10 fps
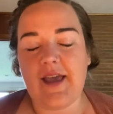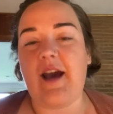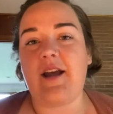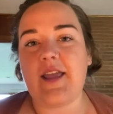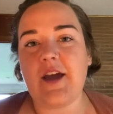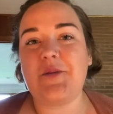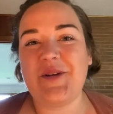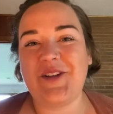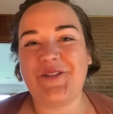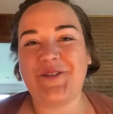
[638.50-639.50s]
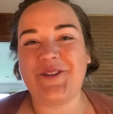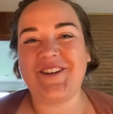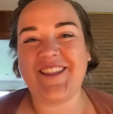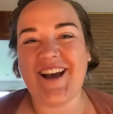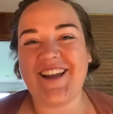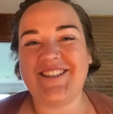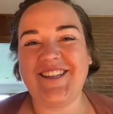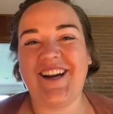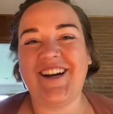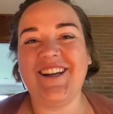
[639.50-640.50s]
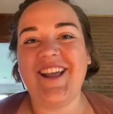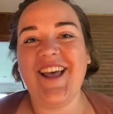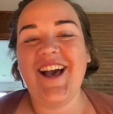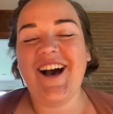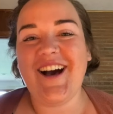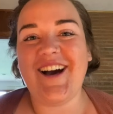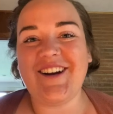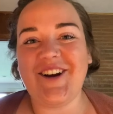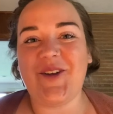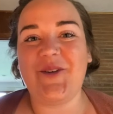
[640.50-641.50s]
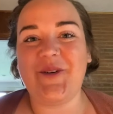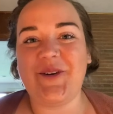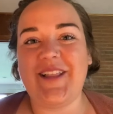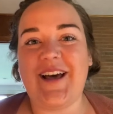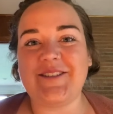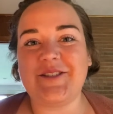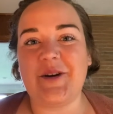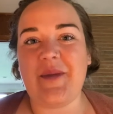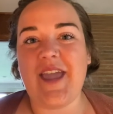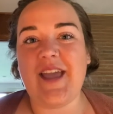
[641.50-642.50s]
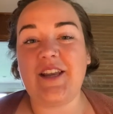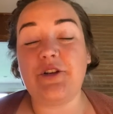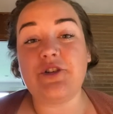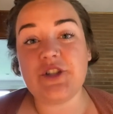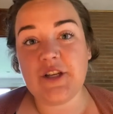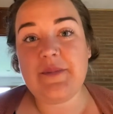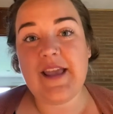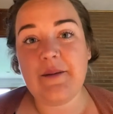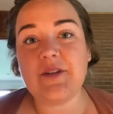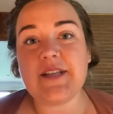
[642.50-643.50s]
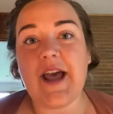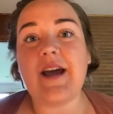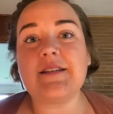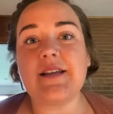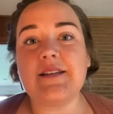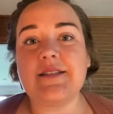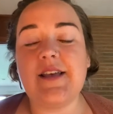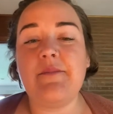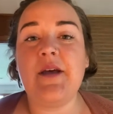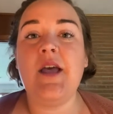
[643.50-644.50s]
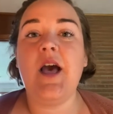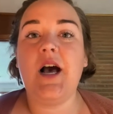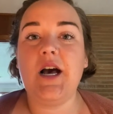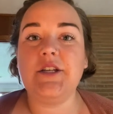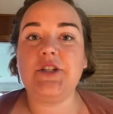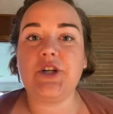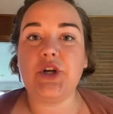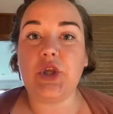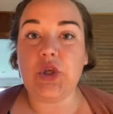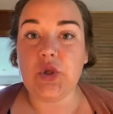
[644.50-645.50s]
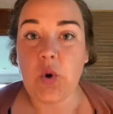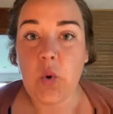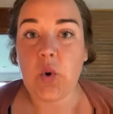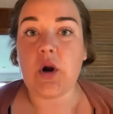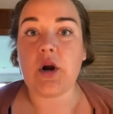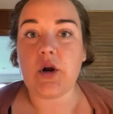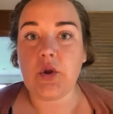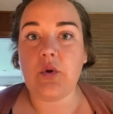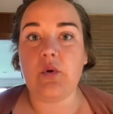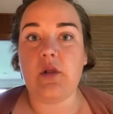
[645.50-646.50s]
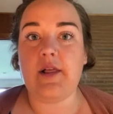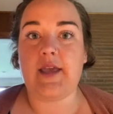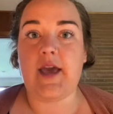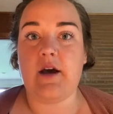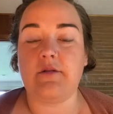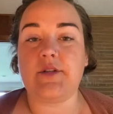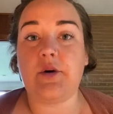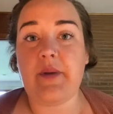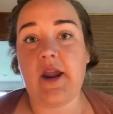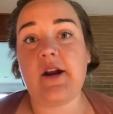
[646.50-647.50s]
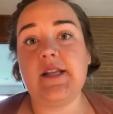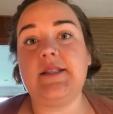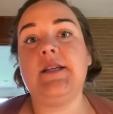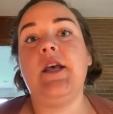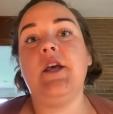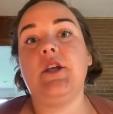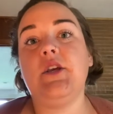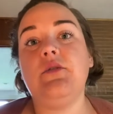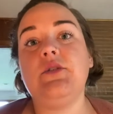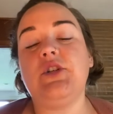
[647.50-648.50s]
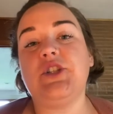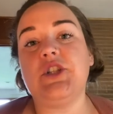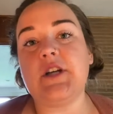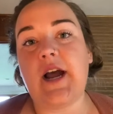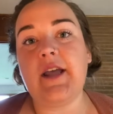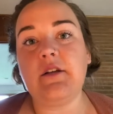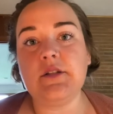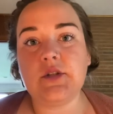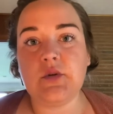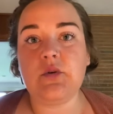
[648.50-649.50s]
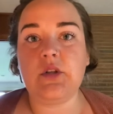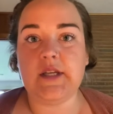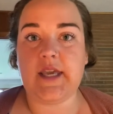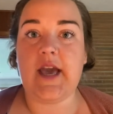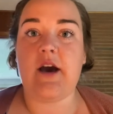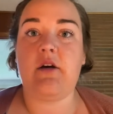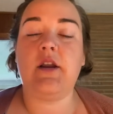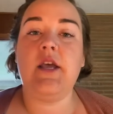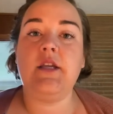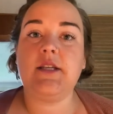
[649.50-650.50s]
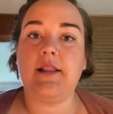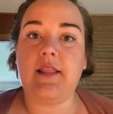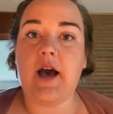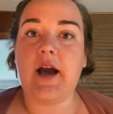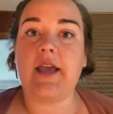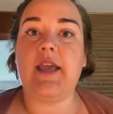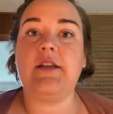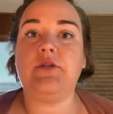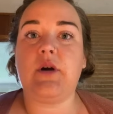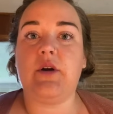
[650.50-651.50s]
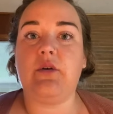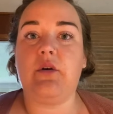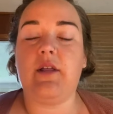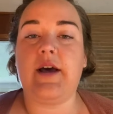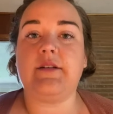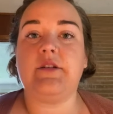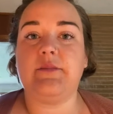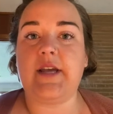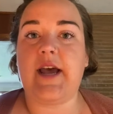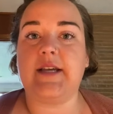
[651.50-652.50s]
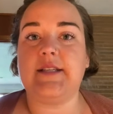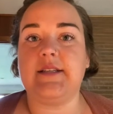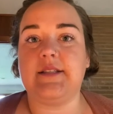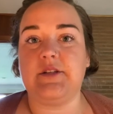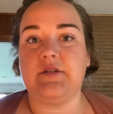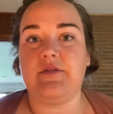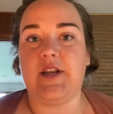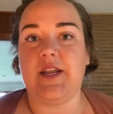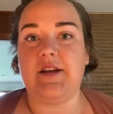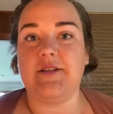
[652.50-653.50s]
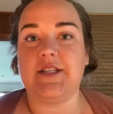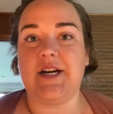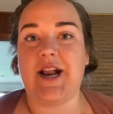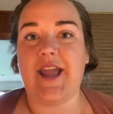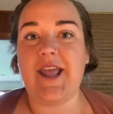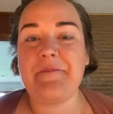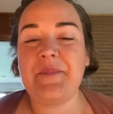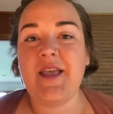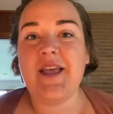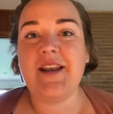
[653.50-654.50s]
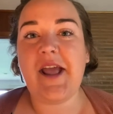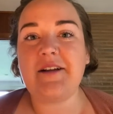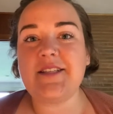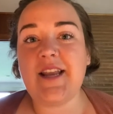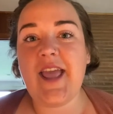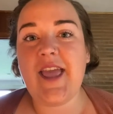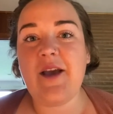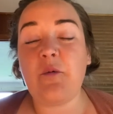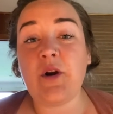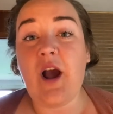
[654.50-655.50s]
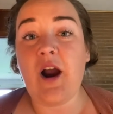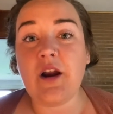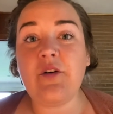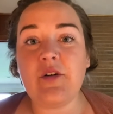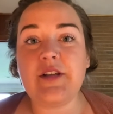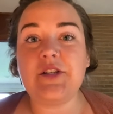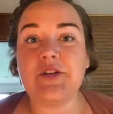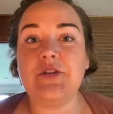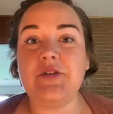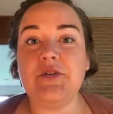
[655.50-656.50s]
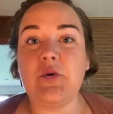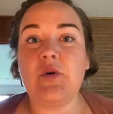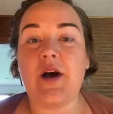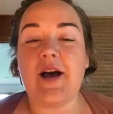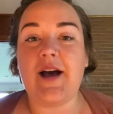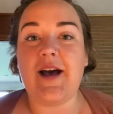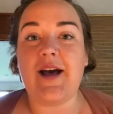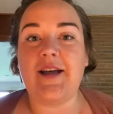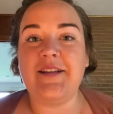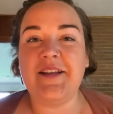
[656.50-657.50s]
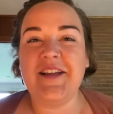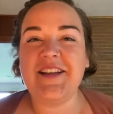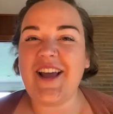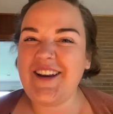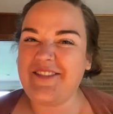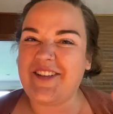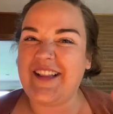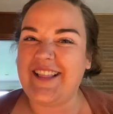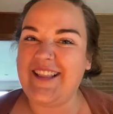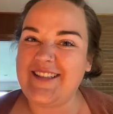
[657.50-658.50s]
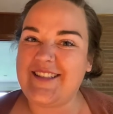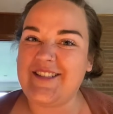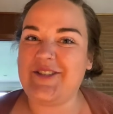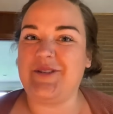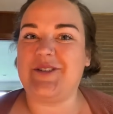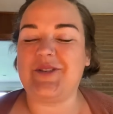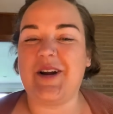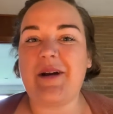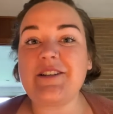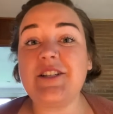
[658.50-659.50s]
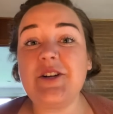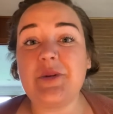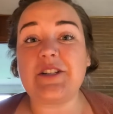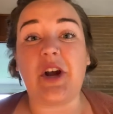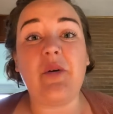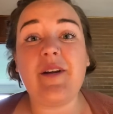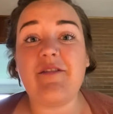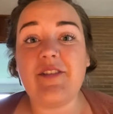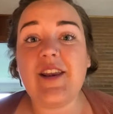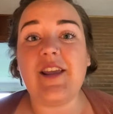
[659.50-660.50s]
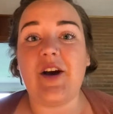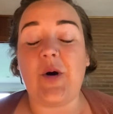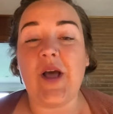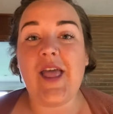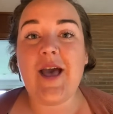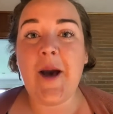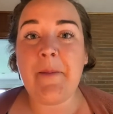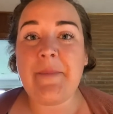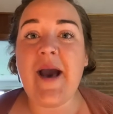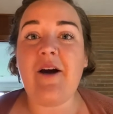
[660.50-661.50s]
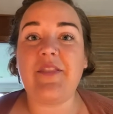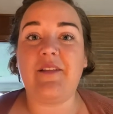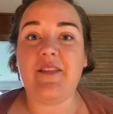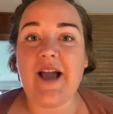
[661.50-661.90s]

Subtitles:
caterpillar folder that I shared on our Google Classroom, and you should be able to access them under your Google account. So parents, use your child's Google account to log into our Google Classroom to access those videos, all right? Now today, we are going to kind of listen to a story. We're actually gonna watch a quick video about the life